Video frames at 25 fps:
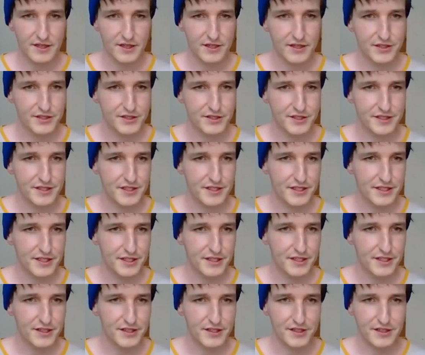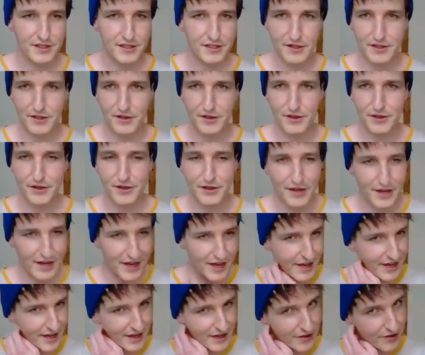Still
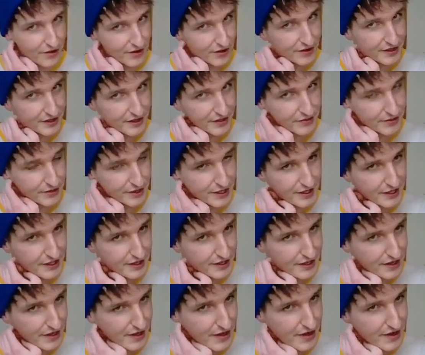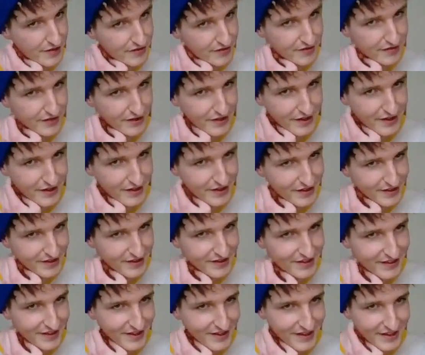online, not in real life.
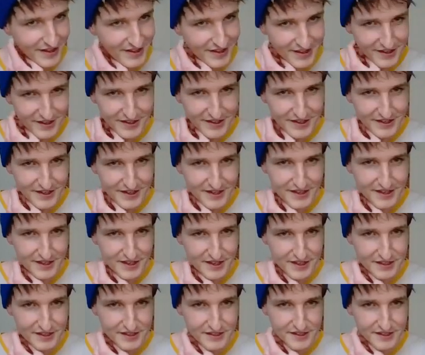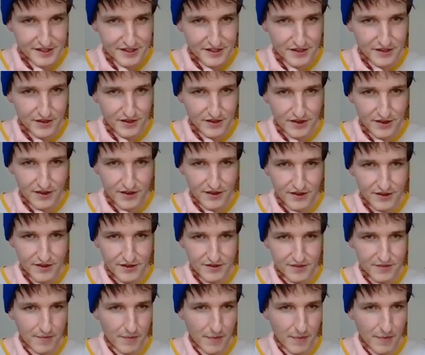Let's see how long.